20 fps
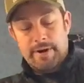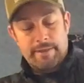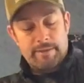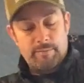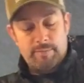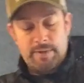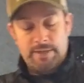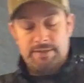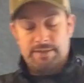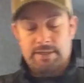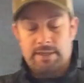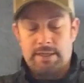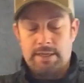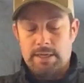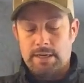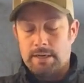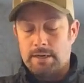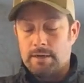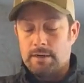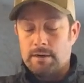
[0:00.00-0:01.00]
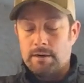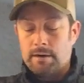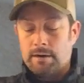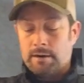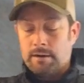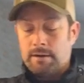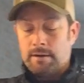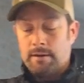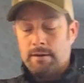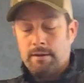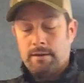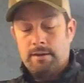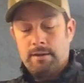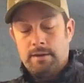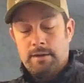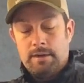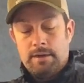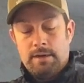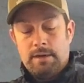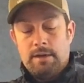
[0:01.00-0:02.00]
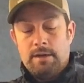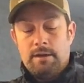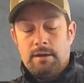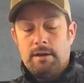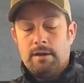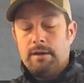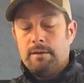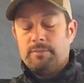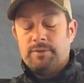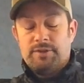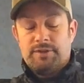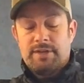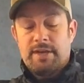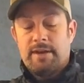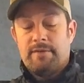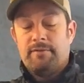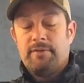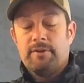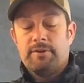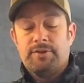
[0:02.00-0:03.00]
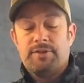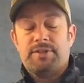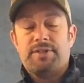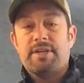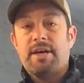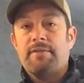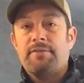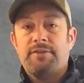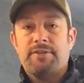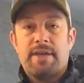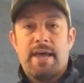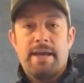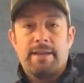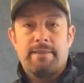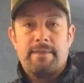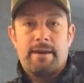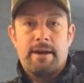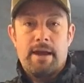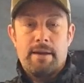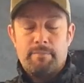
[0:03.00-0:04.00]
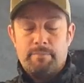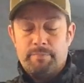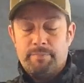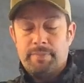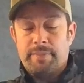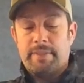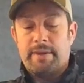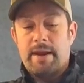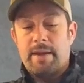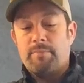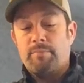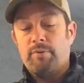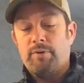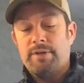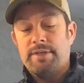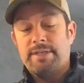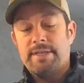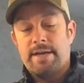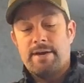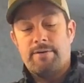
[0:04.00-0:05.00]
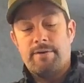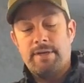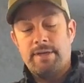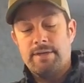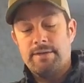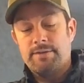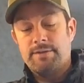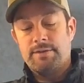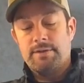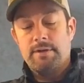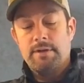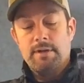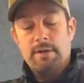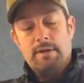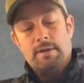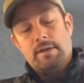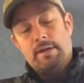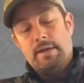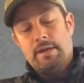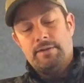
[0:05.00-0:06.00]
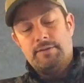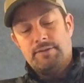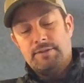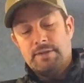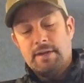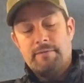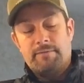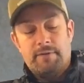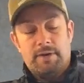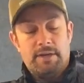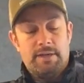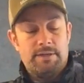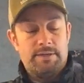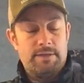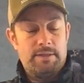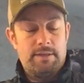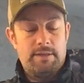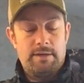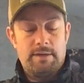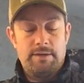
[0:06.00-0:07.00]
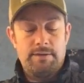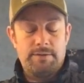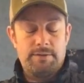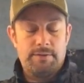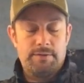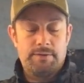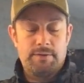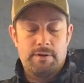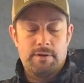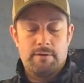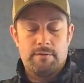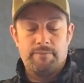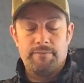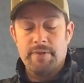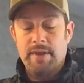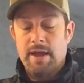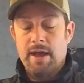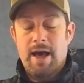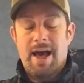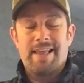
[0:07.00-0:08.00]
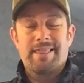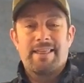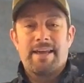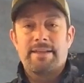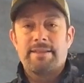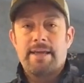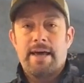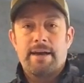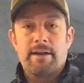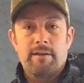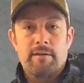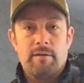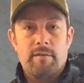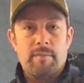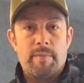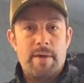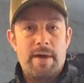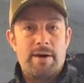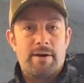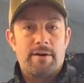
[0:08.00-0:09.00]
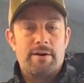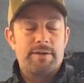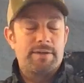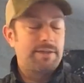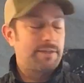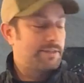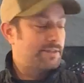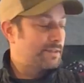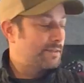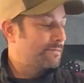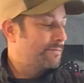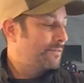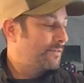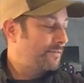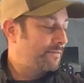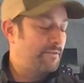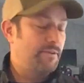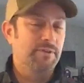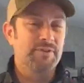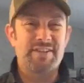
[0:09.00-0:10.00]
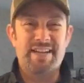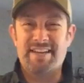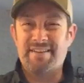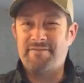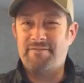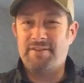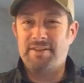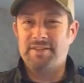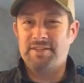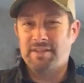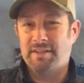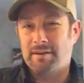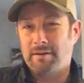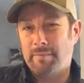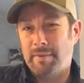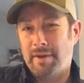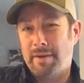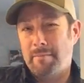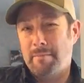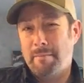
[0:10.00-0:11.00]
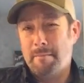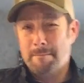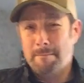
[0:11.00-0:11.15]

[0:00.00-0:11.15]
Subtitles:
another piece of gear, just kind of a little stuff sack that I put down in and stuff it into this. So I like that a little better. It just feels like it fits a little bit